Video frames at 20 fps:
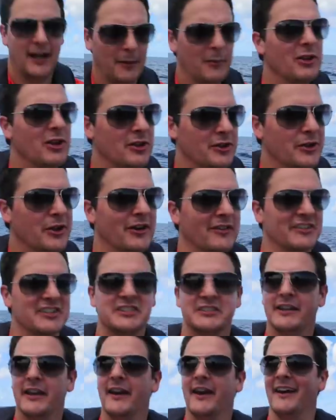I'm a little
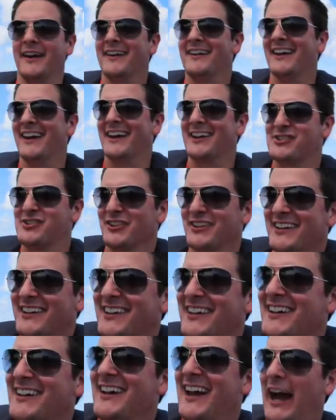nervous, yeah,
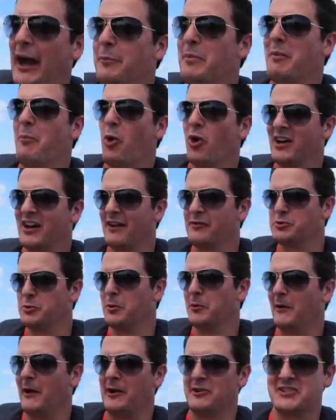actually. I'd be more
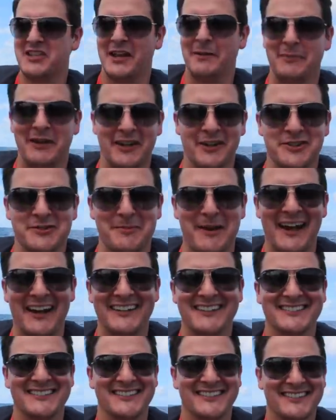comfortable around 10 meters
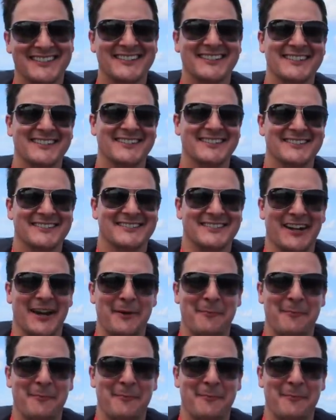max. So.